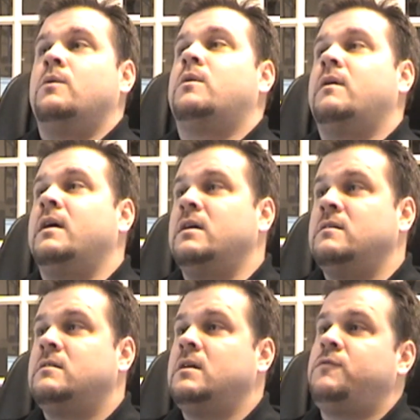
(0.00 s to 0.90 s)

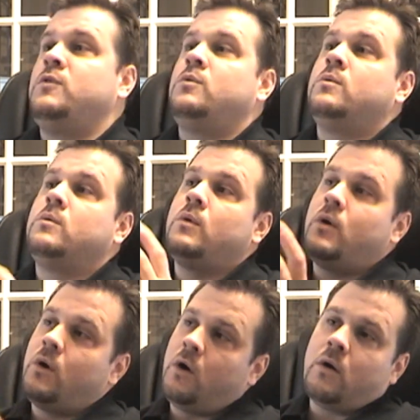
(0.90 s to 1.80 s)
Whereas if you
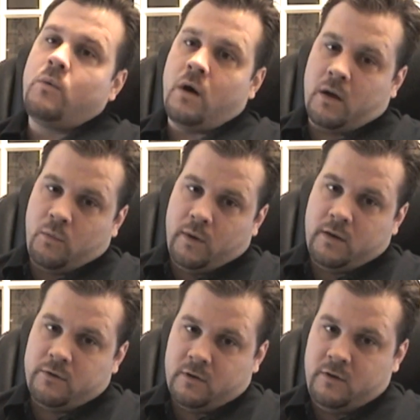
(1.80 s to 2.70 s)
are on a
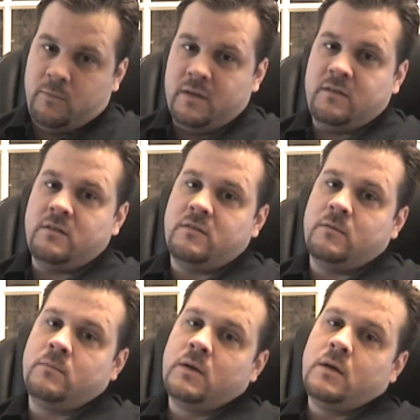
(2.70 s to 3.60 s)
Windows 32-bit
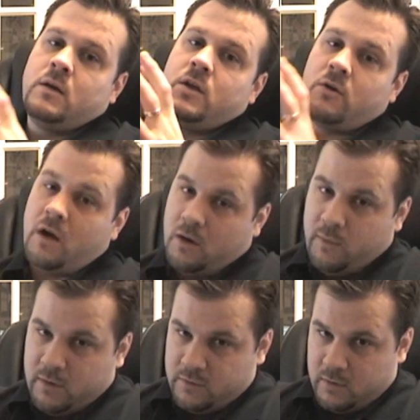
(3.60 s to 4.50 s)
system, you're on a
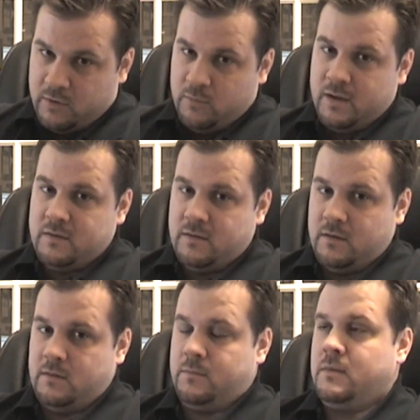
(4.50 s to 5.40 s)
Windows 32-bit
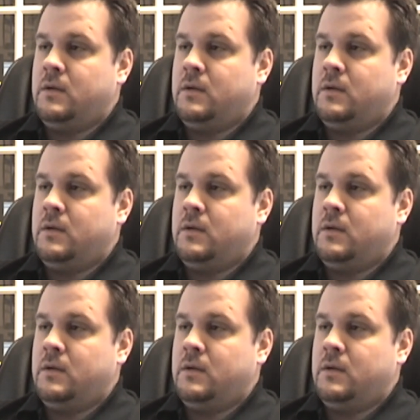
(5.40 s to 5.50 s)
system,